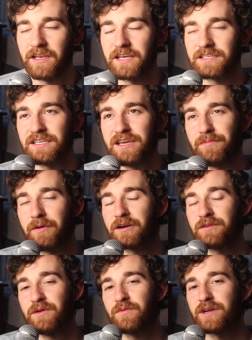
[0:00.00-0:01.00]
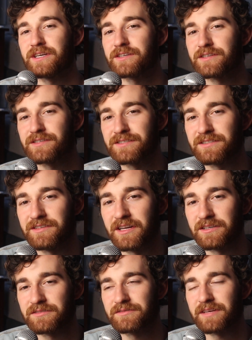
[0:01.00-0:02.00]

and lastly, a part of me wonders, you know,